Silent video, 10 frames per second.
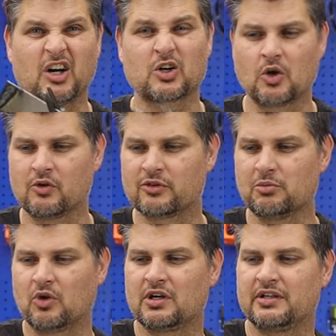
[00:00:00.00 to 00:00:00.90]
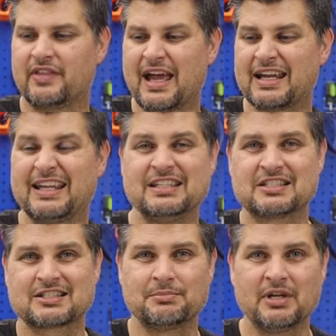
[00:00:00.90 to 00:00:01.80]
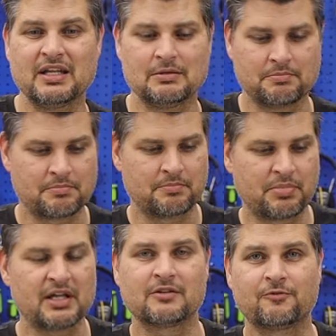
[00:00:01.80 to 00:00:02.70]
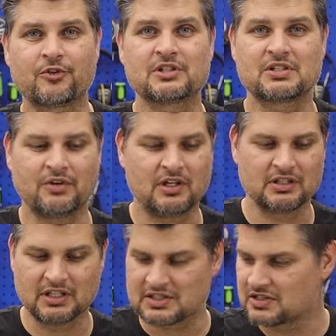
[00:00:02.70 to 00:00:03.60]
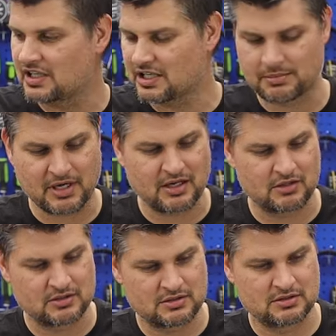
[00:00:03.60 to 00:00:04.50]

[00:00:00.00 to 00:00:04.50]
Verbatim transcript: I'll go over more of that in just a minute. But first of all, let's talk about...